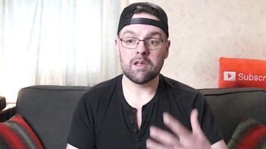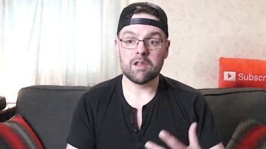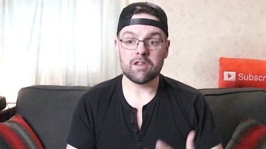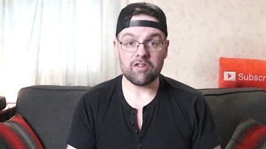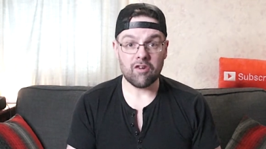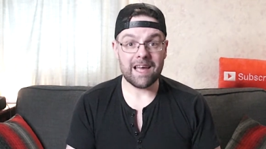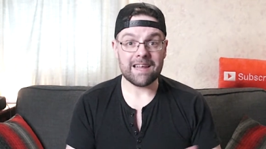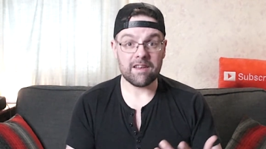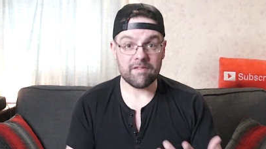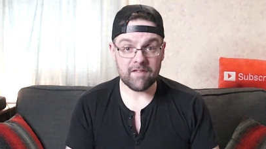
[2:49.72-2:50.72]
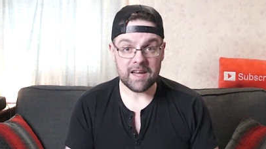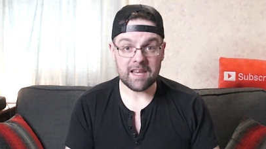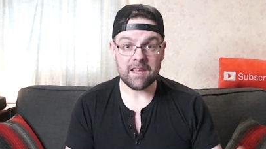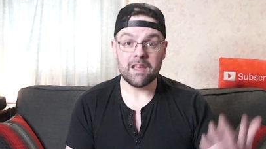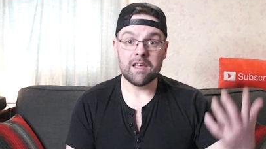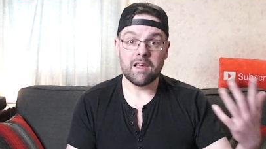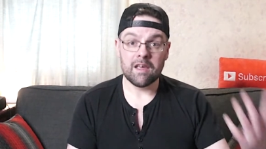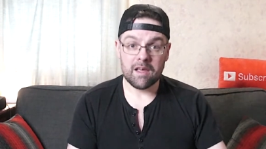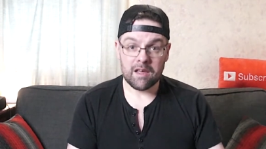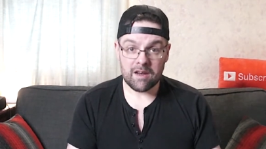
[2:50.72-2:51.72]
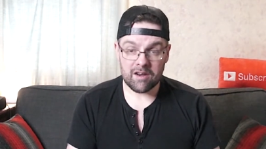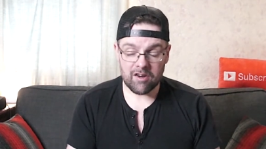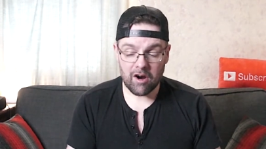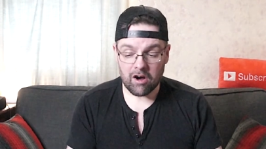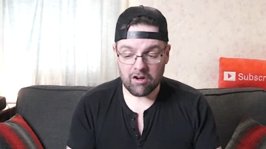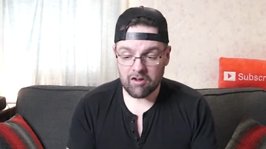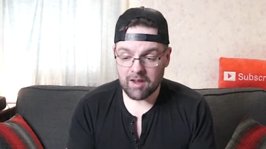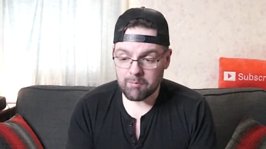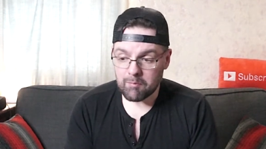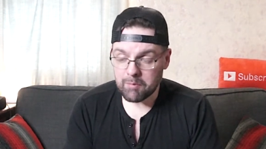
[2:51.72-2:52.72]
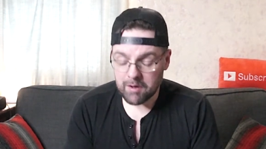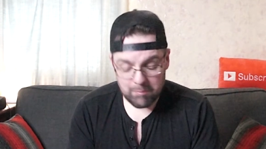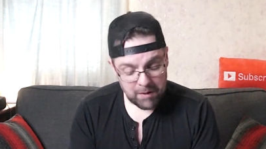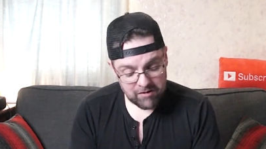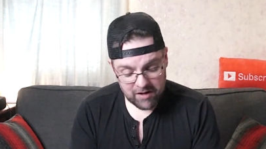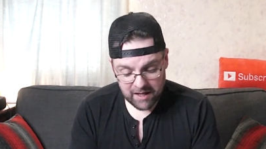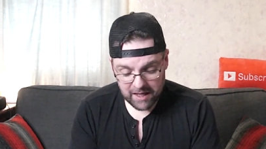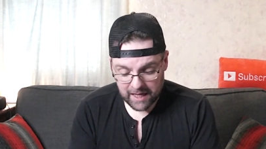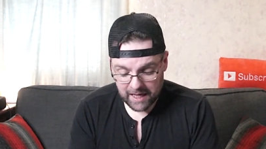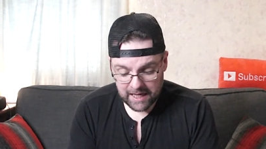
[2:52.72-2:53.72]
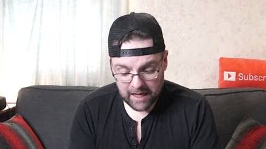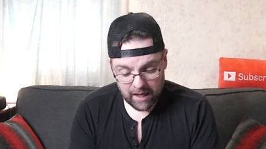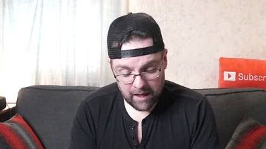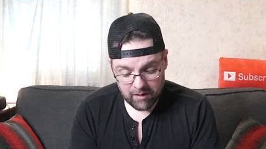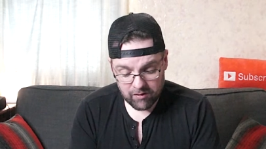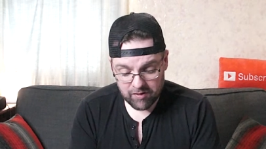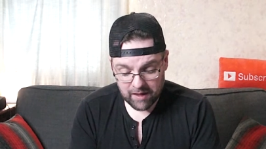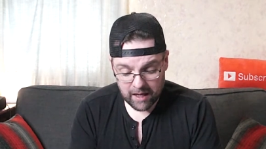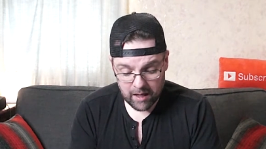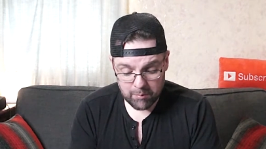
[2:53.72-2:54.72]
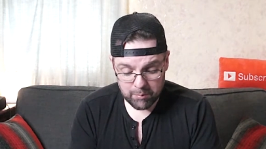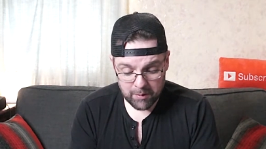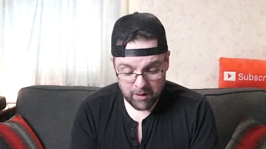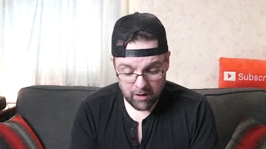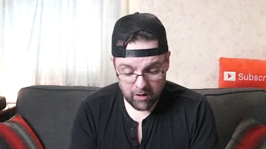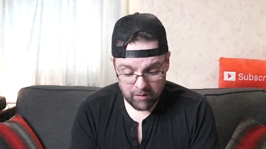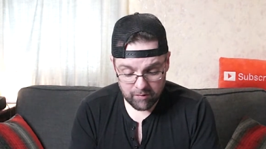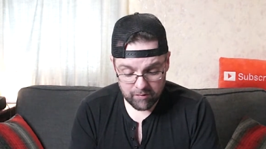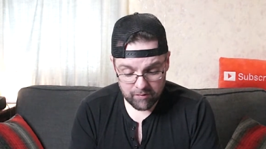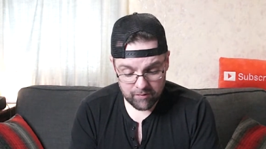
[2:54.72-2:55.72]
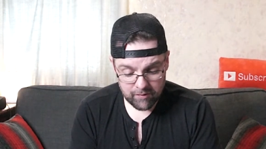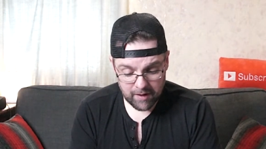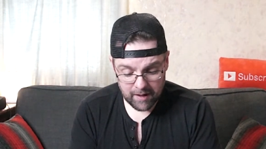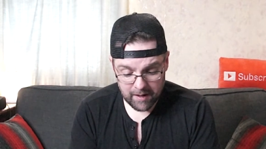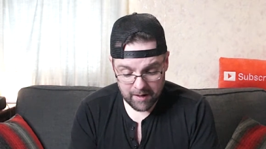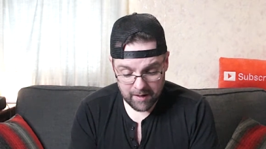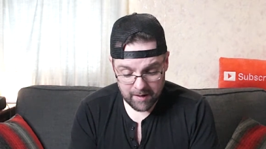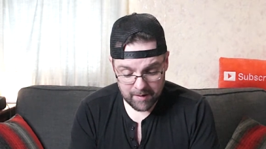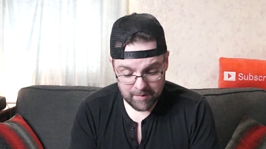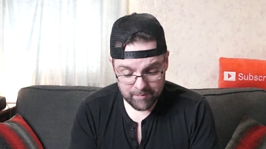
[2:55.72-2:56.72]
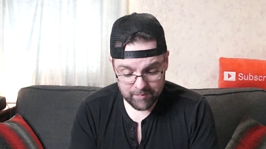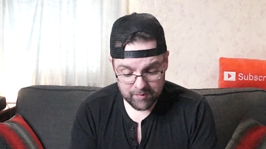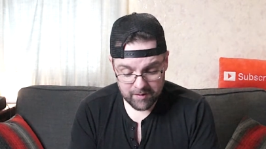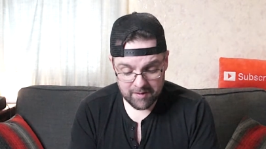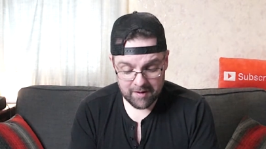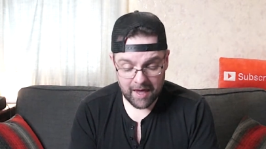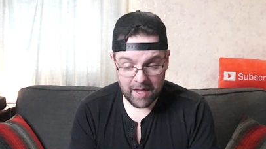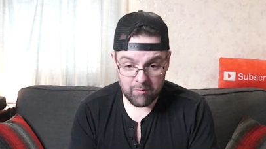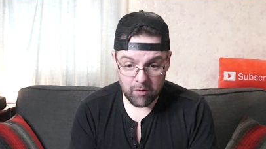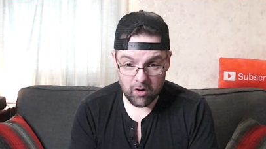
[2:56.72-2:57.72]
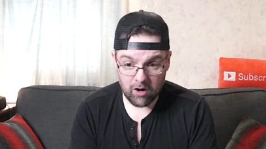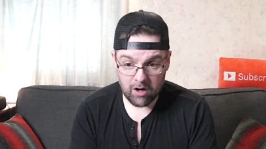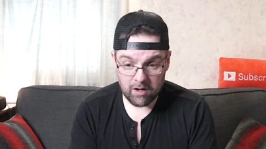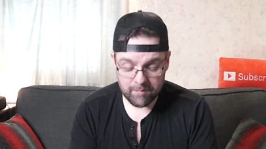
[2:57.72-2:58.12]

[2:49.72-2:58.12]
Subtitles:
to try and defeat Dark Dream. But basically he has the help of Tavor